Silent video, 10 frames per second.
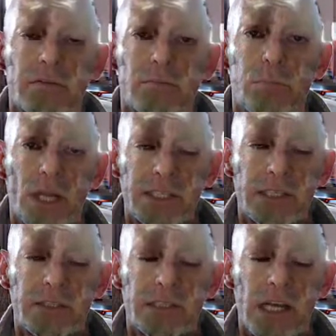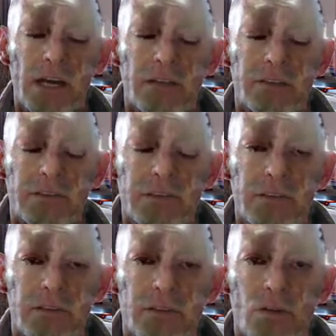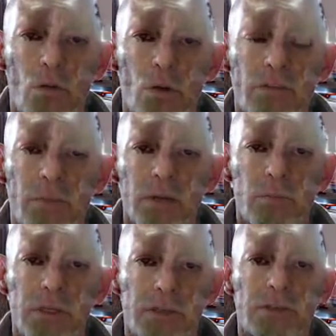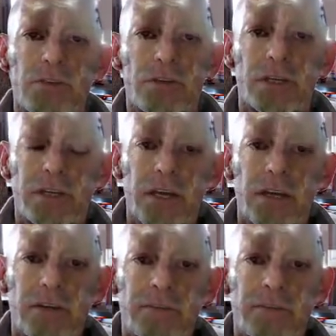blessed silence in the core of my being during a day.